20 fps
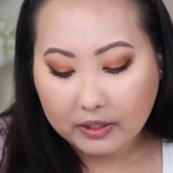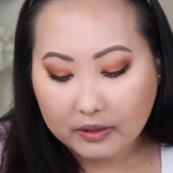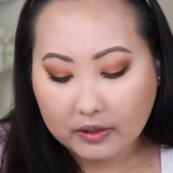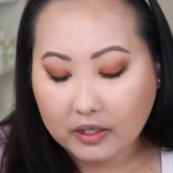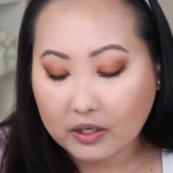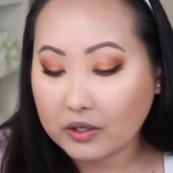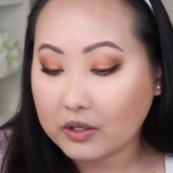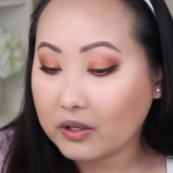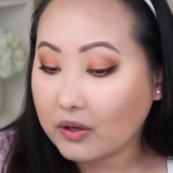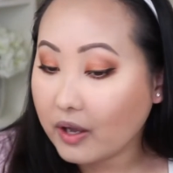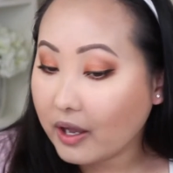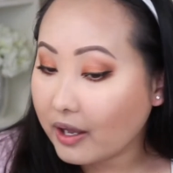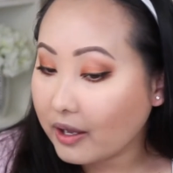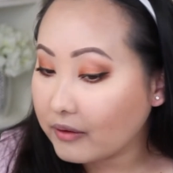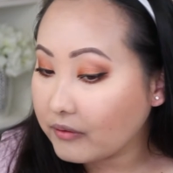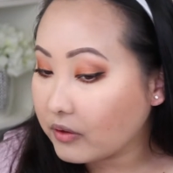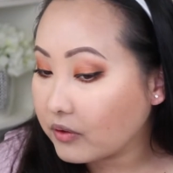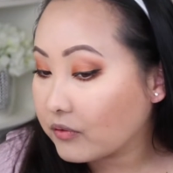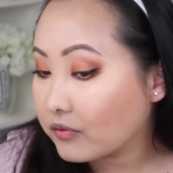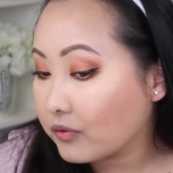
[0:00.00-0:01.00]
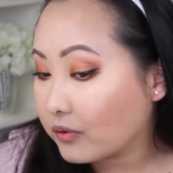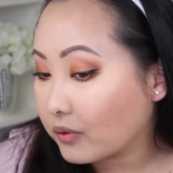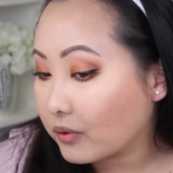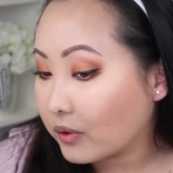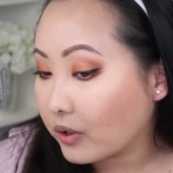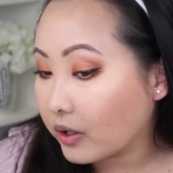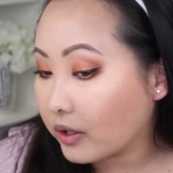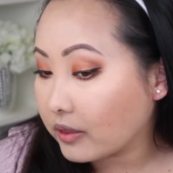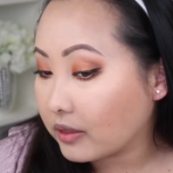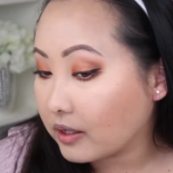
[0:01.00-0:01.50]
There you have it
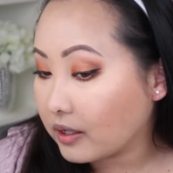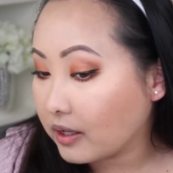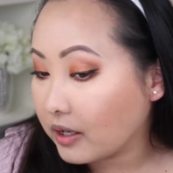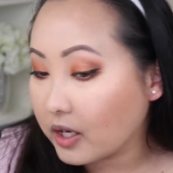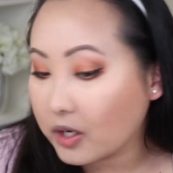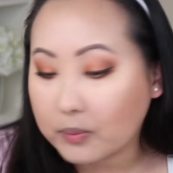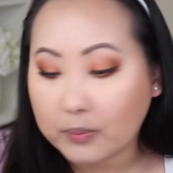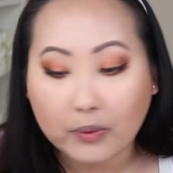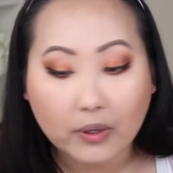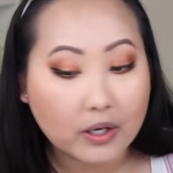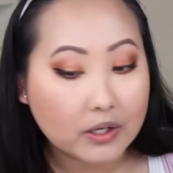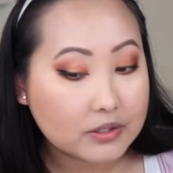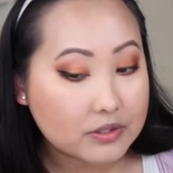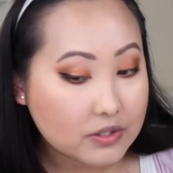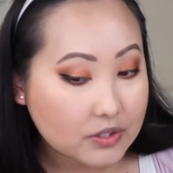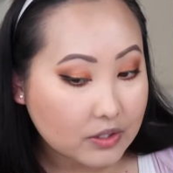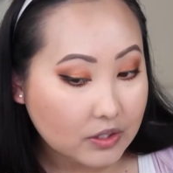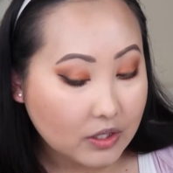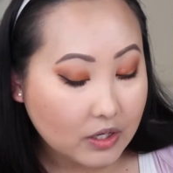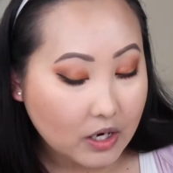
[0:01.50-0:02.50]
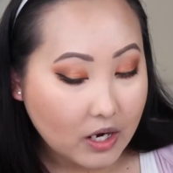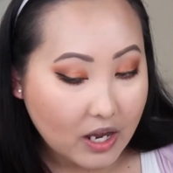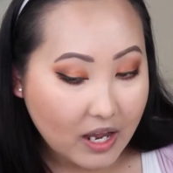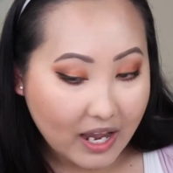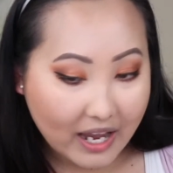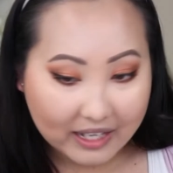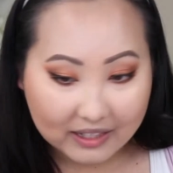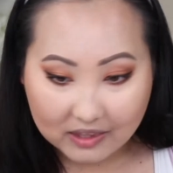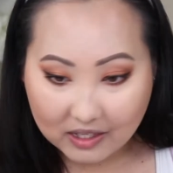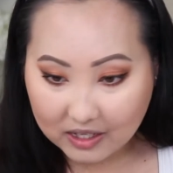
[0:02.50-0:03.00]
for the bronzer.
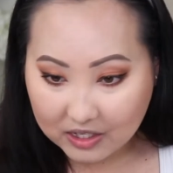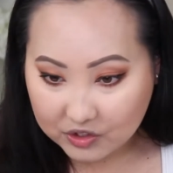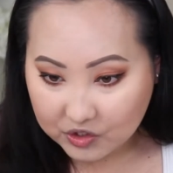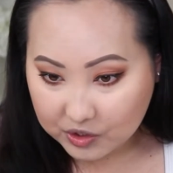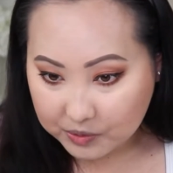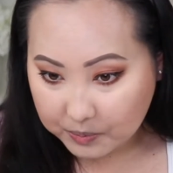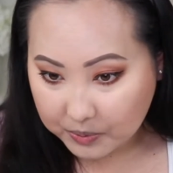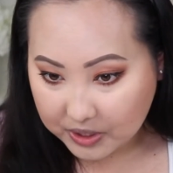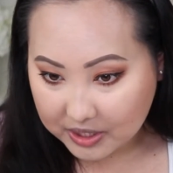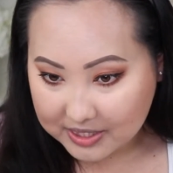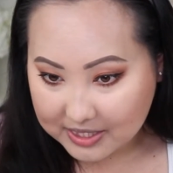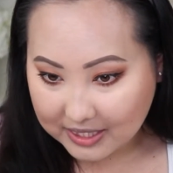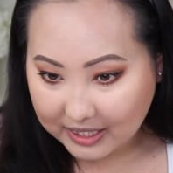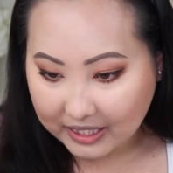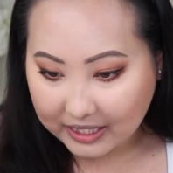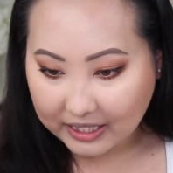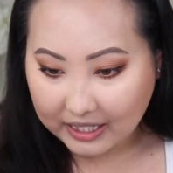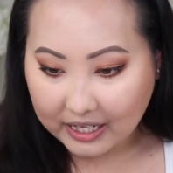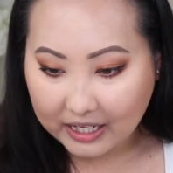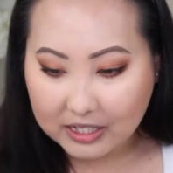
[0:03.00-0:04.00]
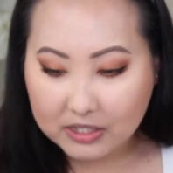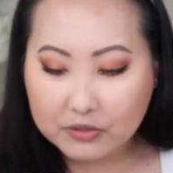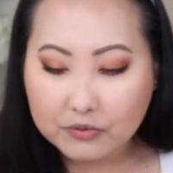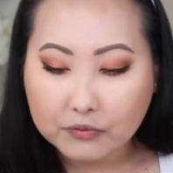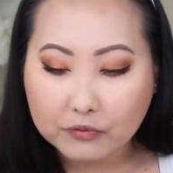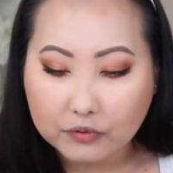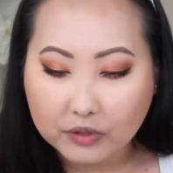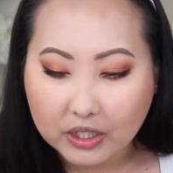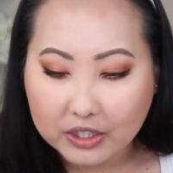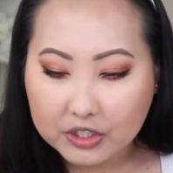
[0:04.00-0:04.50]
I think it just brings like a nice
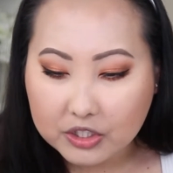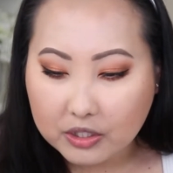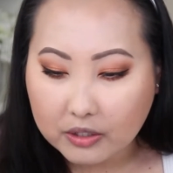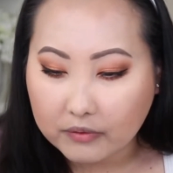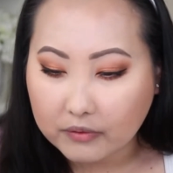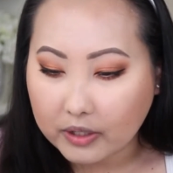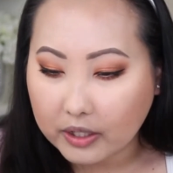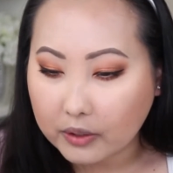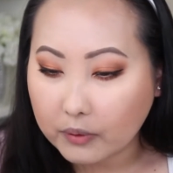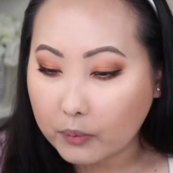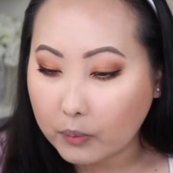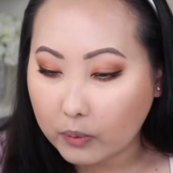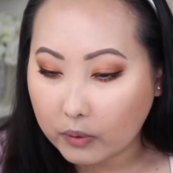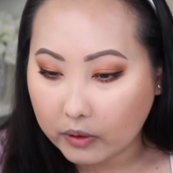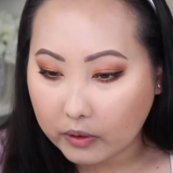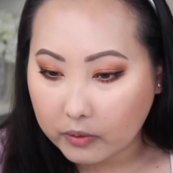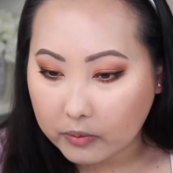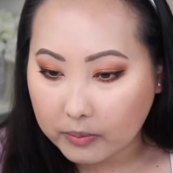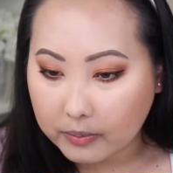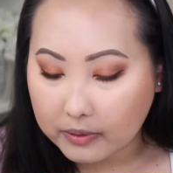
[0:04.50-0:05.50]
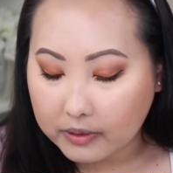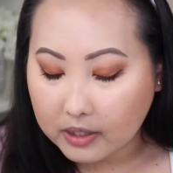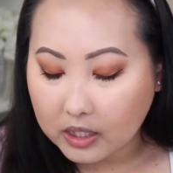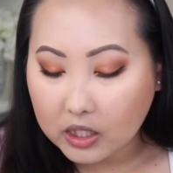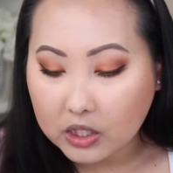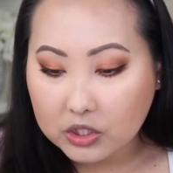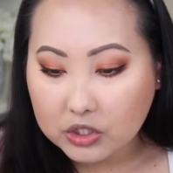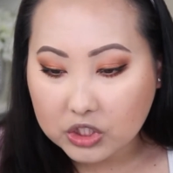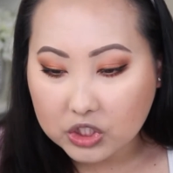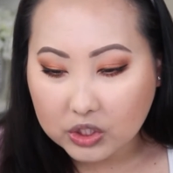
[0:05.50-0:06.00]
flush of like warmth
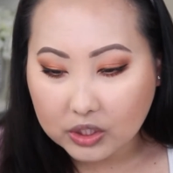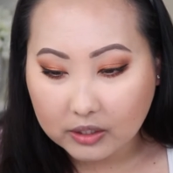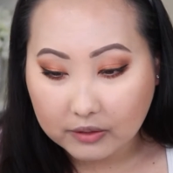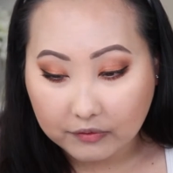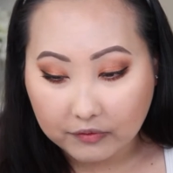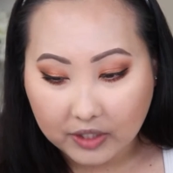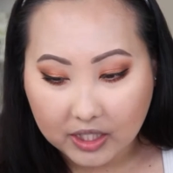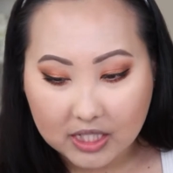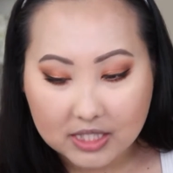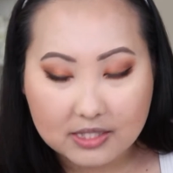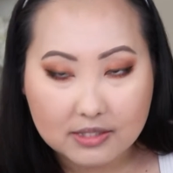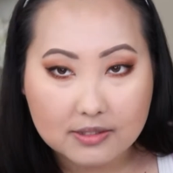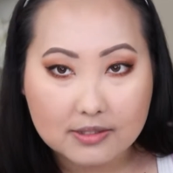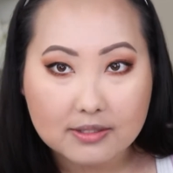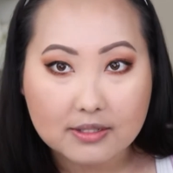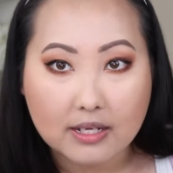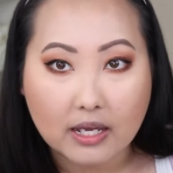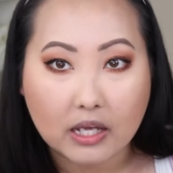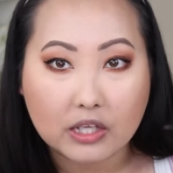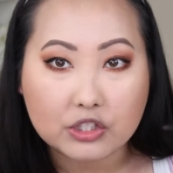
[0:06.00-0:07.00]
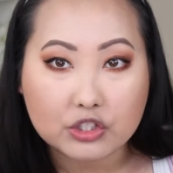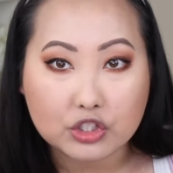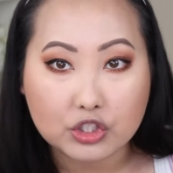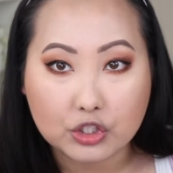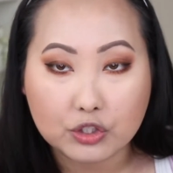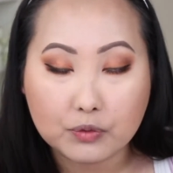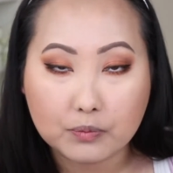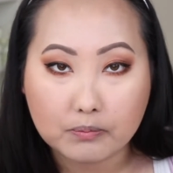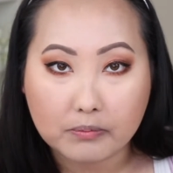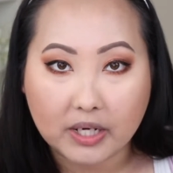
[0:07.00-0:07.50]
to the face. It's not
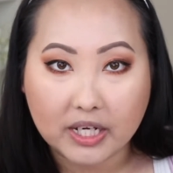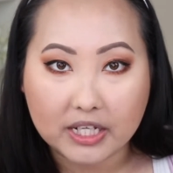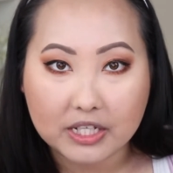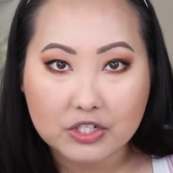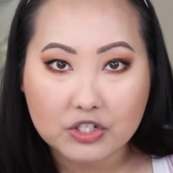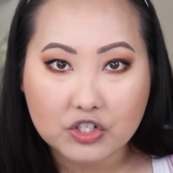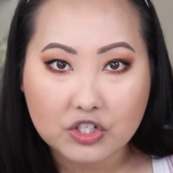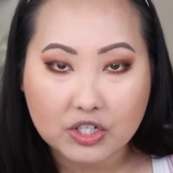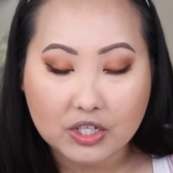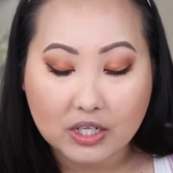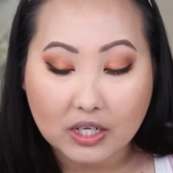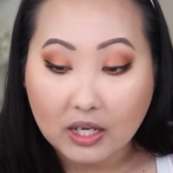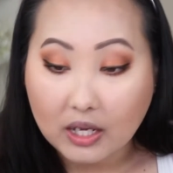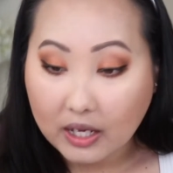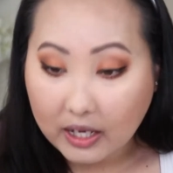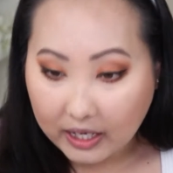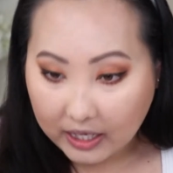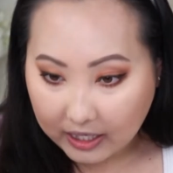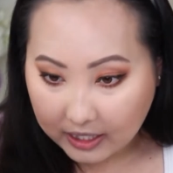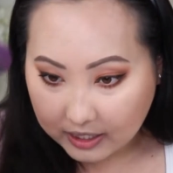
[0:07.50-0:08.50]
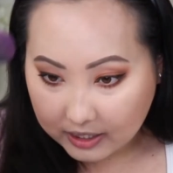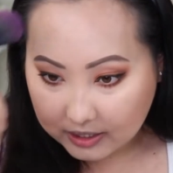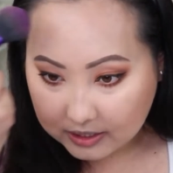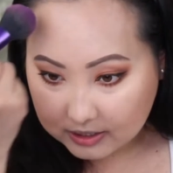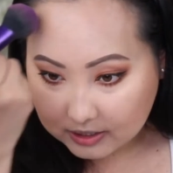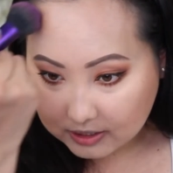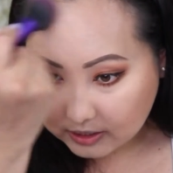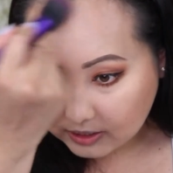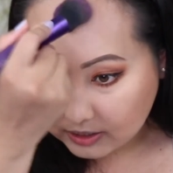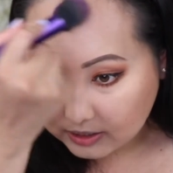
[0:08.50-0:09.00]
too much,
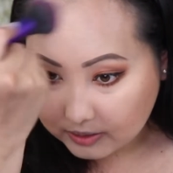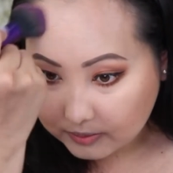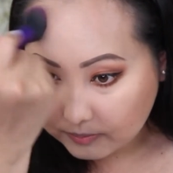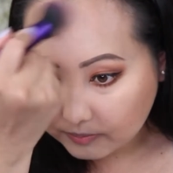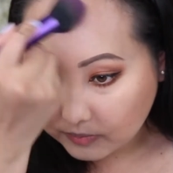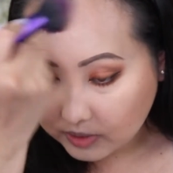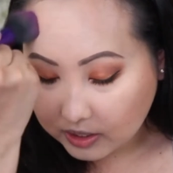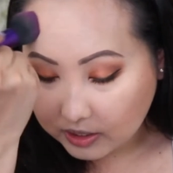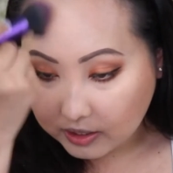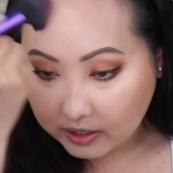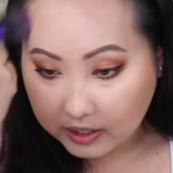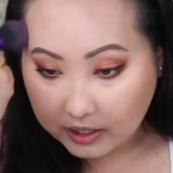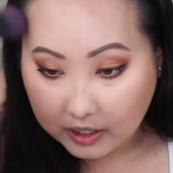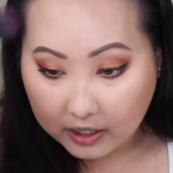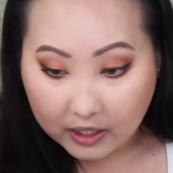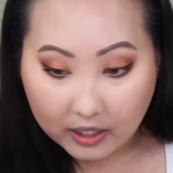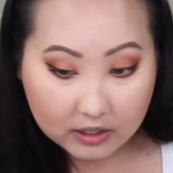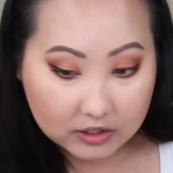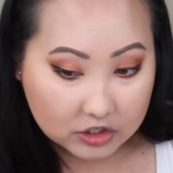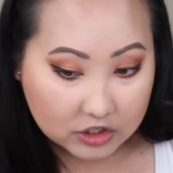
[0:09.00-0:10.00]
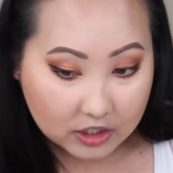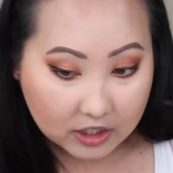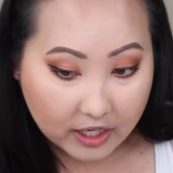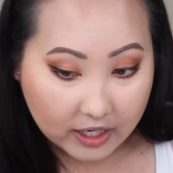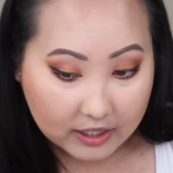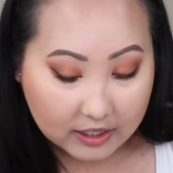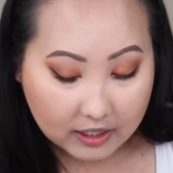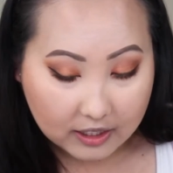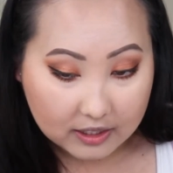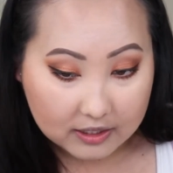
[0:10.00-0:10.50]
and I actually
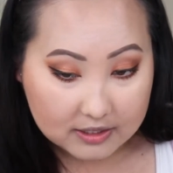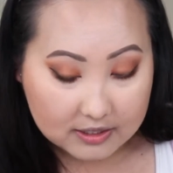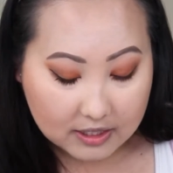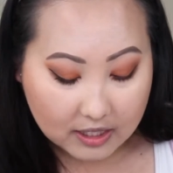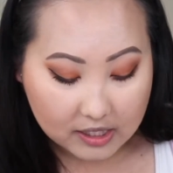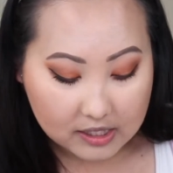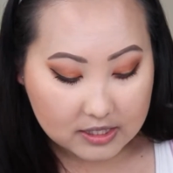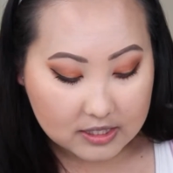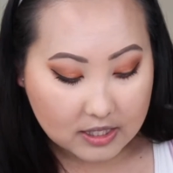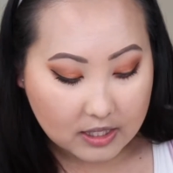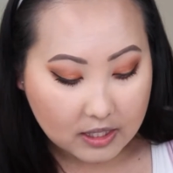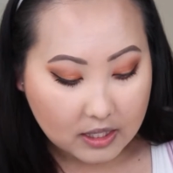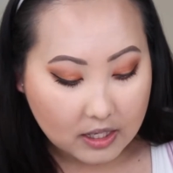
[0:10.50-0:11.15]
like it. It's nice.